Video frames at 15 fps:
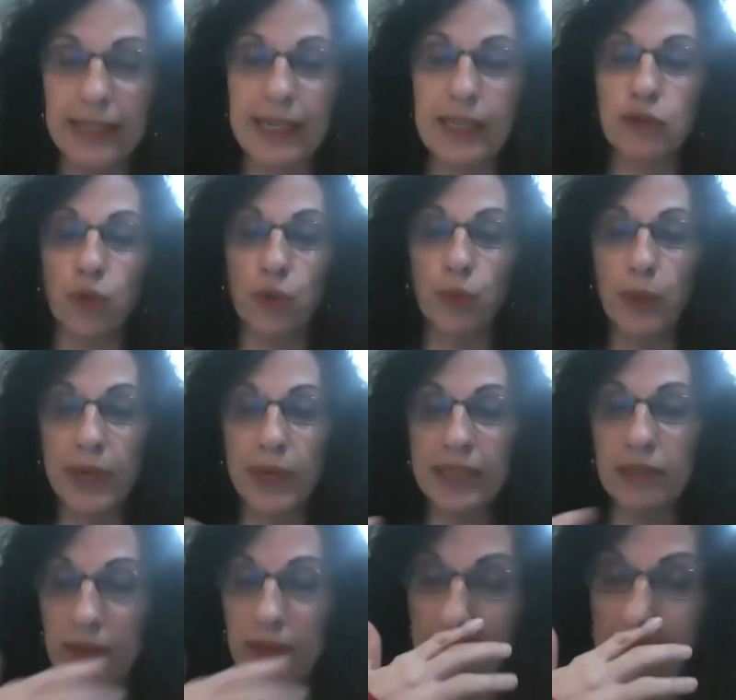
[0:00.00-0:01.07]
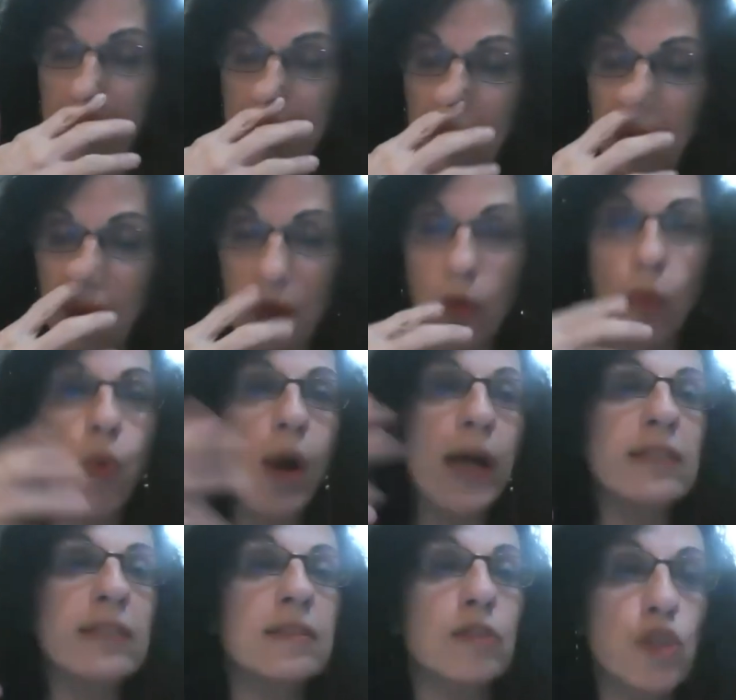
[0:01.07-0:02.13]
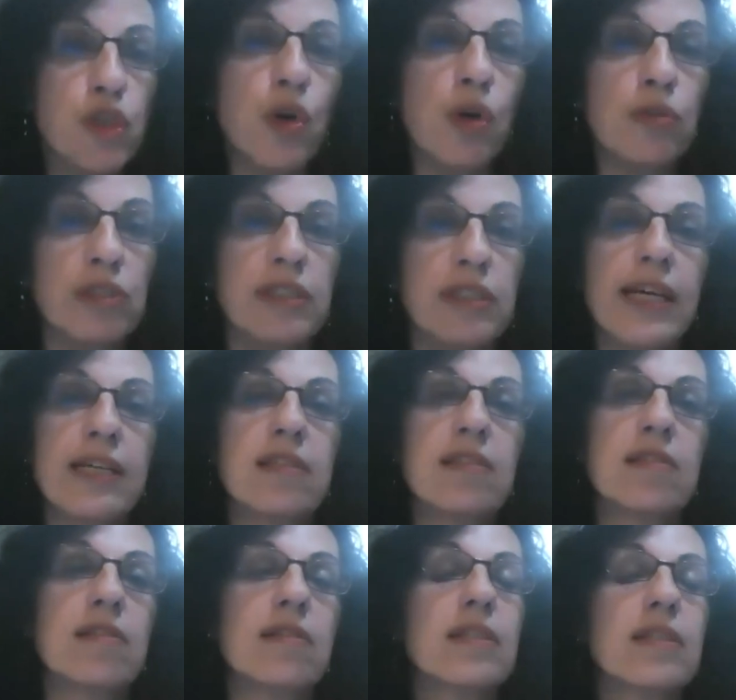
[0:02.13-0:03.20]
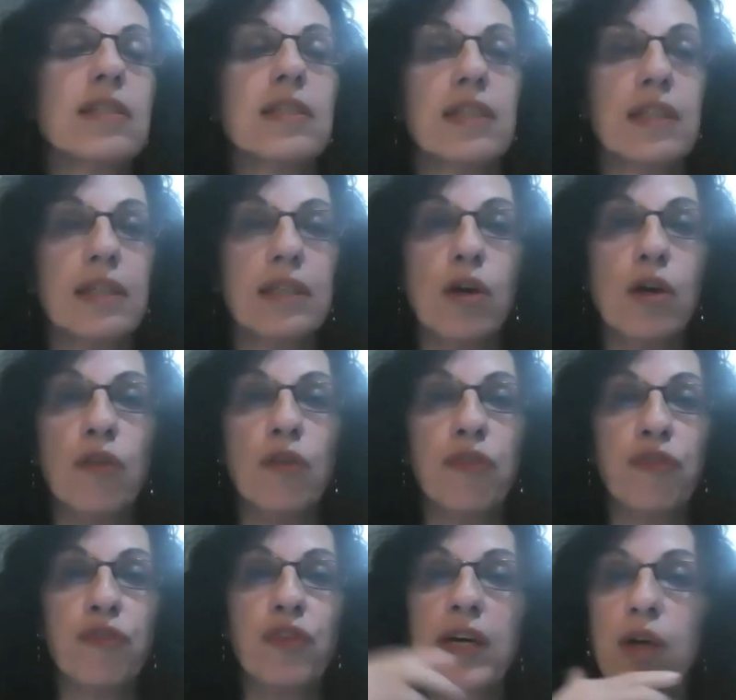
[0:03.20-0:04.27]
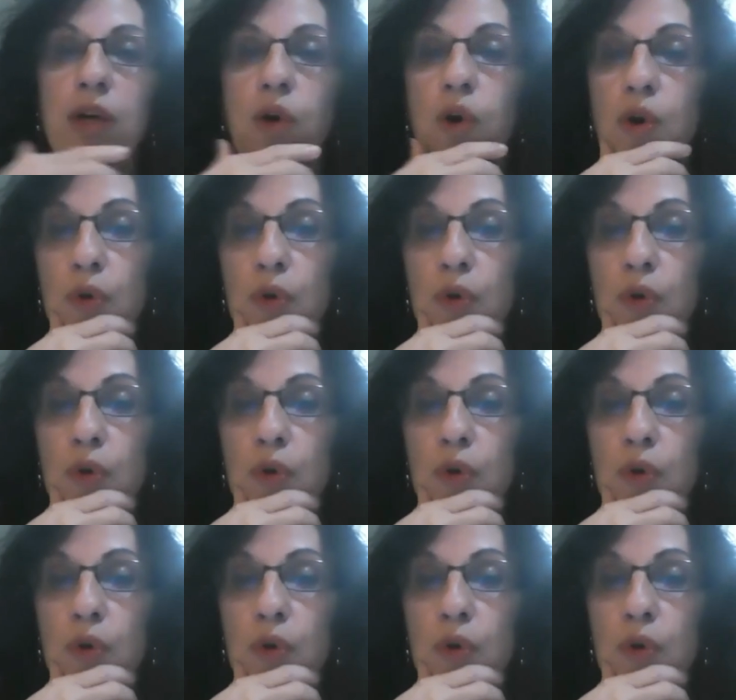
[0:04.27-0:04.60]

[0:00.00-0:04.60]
and to read one short text of her